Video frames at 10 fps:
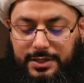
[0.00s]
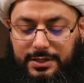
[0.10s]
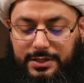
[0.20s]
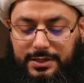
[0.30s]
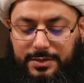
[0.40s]

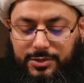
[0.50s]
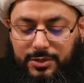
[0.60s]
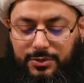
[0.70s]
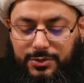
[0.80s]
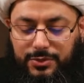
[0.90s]
And
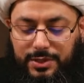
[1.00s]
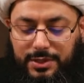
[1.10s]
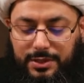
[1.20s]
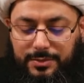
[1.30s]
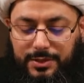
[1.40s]
in that
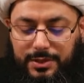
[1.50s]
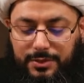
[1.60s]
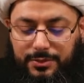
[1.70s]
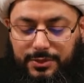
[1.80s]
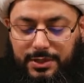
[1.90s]
book,
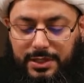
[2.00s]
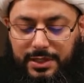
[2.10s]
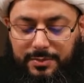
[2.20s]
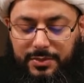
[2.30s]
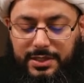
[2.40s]
in
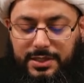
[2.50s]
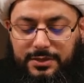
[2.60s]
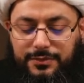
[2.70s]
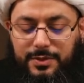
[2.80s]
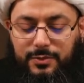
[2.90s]
Sunan
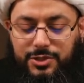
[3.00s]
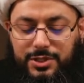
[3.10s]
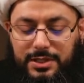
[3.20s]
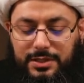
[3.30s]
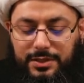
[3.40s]
Abu
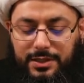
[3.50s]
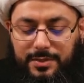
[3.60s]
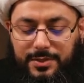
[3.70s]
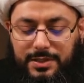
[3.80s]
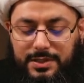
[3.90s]
Dawood by
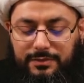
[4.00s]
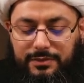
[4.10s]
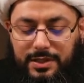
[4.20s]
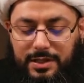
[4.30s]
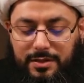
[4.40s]
Al-Abbad,
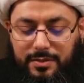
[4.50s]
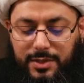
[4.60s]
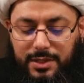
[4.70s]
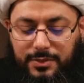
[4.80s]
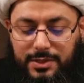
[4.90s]

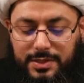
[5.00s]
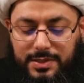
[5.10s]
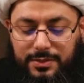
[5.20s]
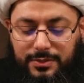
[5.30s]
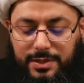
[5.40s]
volume
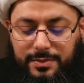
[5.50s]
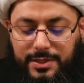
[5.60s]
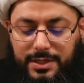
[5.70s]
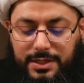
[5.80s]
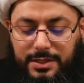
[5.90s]
4,
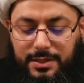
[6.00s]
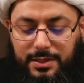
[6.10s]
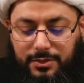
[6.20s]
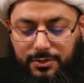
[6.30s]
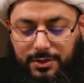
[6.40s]

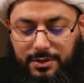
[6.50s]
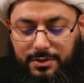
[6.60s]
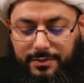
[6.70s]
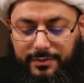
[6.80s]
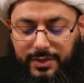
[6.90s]

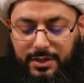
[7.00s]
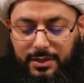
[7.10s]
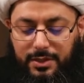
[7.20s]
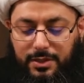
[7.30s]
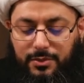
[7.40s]

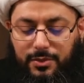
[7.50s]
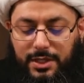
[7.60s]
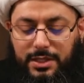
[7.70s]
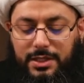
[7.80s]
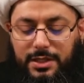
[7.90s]
300
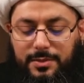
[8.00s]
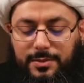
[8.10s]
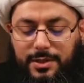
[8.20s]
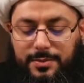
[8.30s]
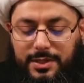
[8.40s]

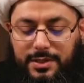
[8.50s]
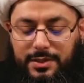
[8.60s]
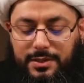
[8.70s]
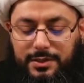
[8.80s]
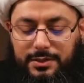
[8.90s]
and
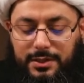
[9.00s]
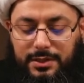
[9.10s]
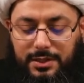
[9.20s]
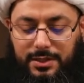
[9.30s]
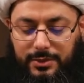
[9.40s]

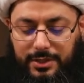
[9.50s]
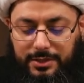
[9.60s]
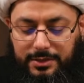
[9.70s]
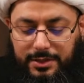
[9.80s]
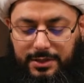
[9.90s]
49
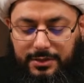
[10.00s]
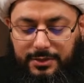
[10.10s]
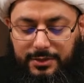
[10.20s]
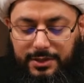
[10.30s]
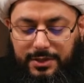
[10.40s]
and he
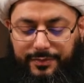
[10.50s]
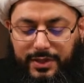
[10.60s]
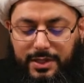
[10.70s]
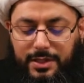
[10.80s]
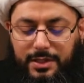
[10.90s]
said
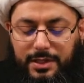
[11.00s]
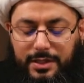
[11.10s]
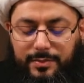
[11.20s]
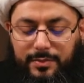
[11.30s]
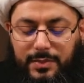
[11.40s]
Abu Bakr